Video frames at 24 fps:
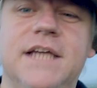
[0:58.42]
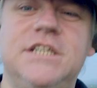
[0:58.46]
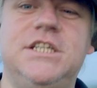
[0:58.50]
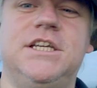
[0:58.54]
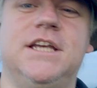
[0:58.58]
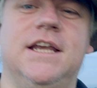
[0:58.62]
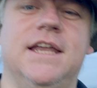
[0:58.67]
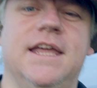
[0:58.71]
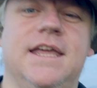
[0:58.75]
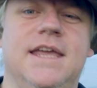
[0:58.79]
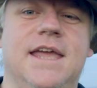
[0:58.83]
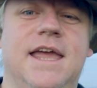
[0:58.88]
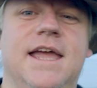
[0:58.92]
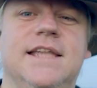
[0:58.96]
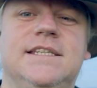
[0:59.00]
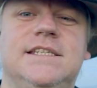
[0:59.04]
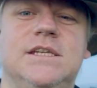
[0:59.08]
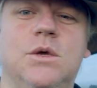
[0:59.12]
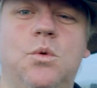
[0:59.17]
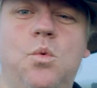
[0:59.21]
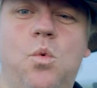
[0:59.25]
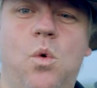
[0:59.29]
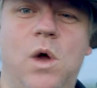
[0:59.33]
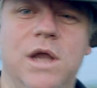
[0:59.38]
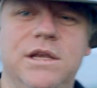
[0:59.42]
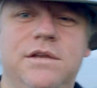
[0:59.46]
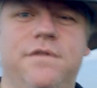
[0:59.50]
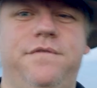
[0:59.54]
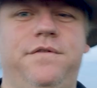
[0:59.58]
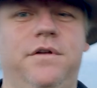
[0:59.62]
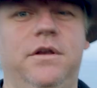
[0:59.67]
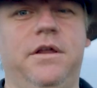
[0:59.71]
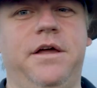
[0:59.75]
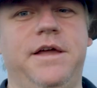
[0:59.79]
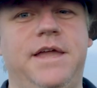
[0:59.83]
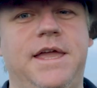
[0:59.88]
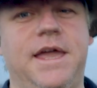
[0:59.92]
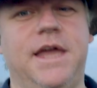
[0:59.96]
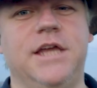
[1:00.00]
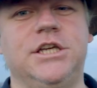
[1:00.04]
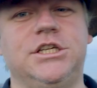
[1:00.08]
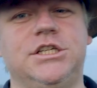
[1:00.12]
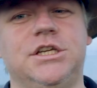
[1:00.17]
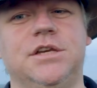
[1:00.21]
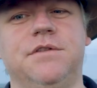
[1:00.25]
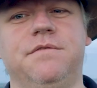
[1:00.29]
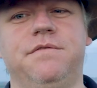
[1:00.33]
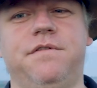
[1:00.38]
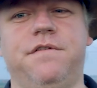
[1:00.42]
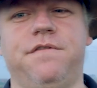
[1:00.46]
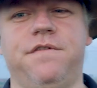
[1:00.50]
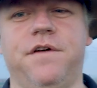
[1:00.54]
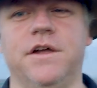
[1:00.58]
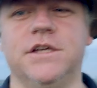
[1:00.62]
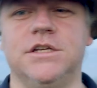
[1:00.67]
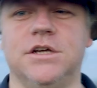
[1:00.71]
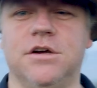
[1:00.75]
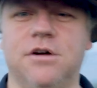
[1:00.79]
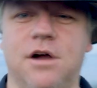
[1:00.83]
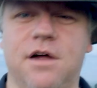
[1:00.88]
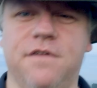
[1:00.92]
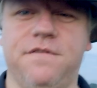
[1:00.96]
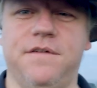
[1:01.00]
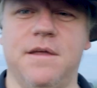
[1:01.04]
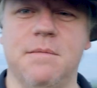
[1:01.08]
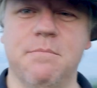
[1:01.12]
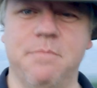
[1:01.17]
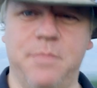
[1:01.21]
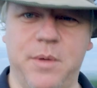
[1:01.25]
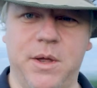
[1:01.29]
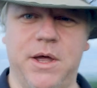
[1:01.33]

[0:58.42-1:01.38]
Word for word: actually it's a wonderful location for photographing